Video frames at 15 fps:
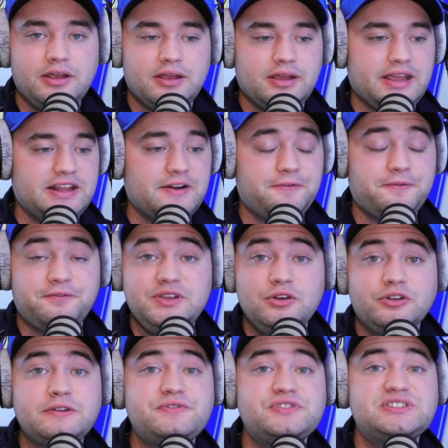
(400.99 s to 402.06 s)
In a field
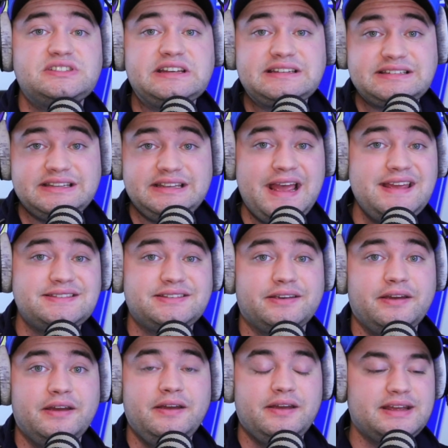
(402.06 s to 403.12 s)
of 68,
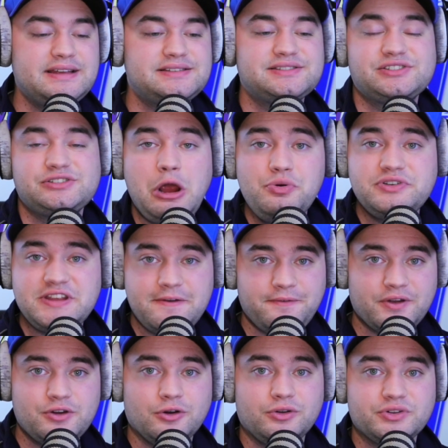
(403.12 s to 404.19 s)
it's so
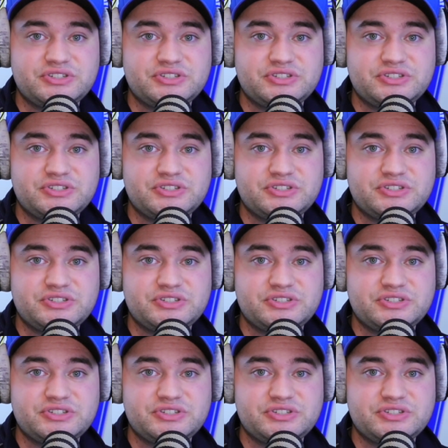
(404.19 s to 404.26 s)
difficult.